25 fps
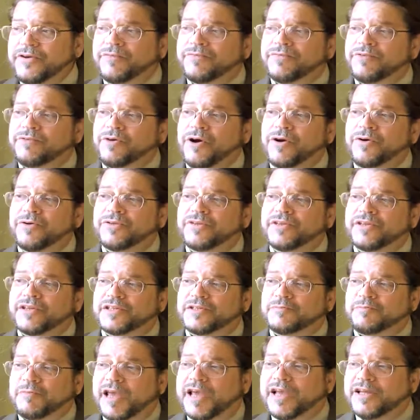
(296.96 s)
of growth,
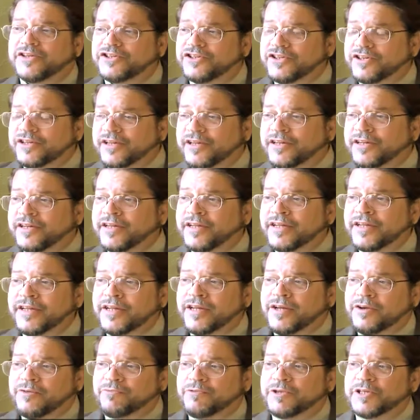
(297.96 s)
expansion, and
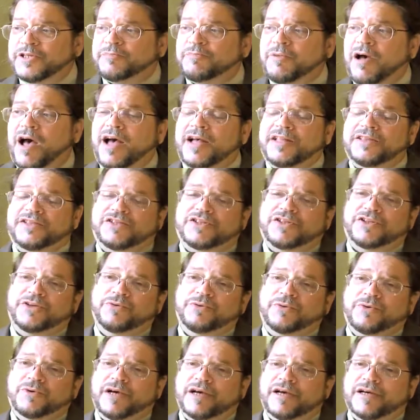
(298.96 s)
response
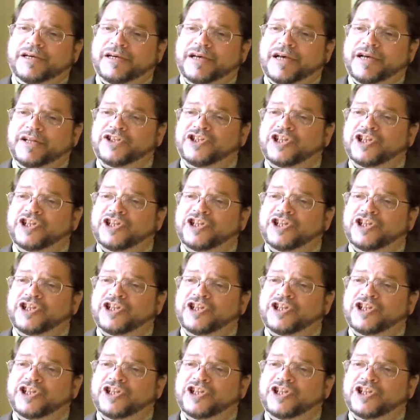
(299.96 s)
to a